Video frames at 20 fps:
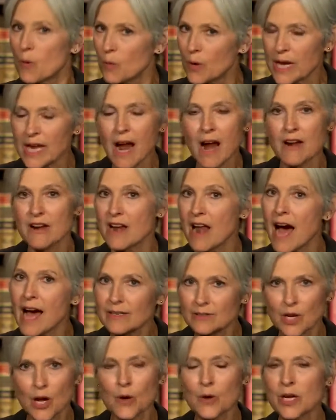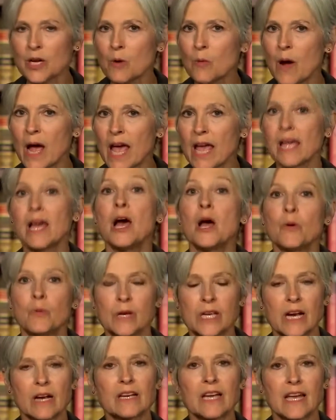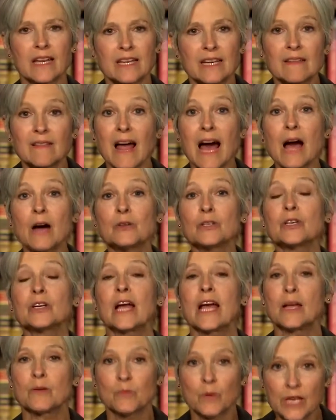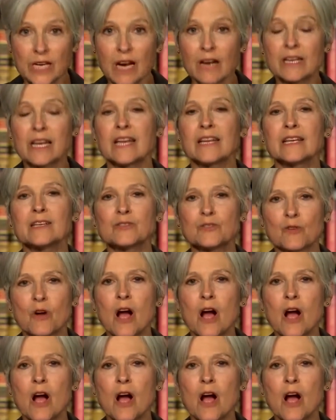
But we are not going away. We are getting louder and we are getting